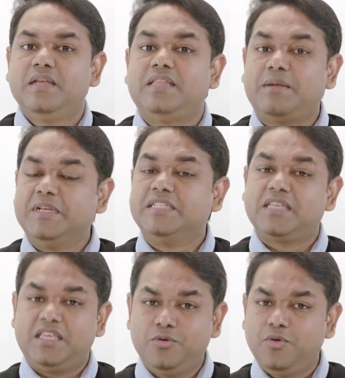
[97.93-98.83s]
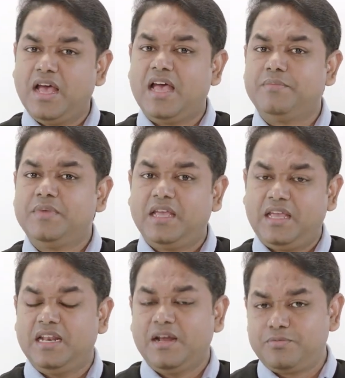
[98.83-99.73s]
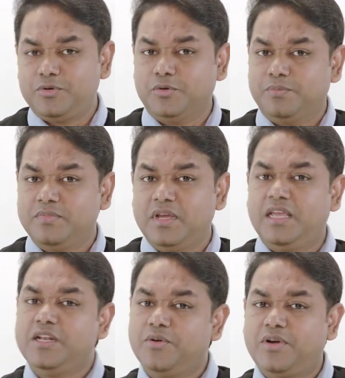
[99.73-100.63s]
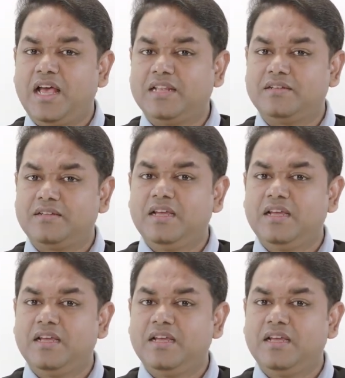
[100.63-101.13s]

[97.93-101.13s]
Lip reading: That means you have enough room in your hand.